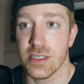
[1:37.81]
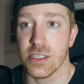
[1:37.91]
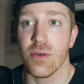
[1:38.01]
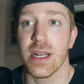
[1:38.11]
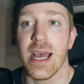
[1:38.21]
He's
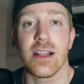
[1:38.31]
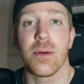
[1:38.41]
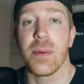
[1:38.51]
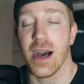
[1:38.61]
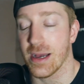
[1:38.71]
going hella
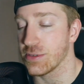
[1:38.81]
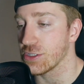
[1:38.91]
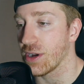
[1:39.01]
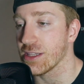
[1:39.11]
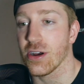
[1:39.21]
pop.
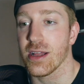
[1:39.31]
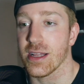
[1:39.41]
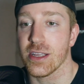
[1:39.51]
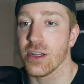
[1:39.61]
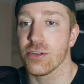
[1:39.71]
So I thought
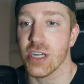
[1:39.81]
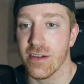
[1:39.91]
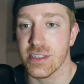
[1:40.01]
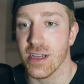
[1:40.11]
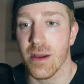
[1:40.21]
like you know
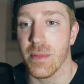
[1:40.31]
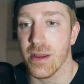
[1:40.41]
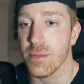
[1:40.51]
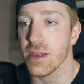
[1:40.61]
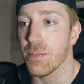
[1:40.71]
Travis Scott
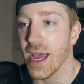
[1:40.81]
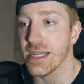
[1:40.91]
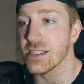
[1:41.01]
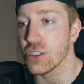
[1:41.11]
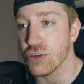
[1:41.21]
might be
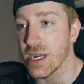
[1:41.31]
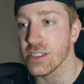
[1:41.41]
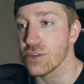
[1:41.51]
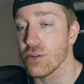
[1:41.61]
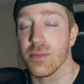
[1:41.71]
passing Drake
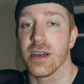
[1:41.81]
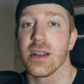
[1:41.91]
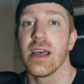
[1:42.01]
soon, but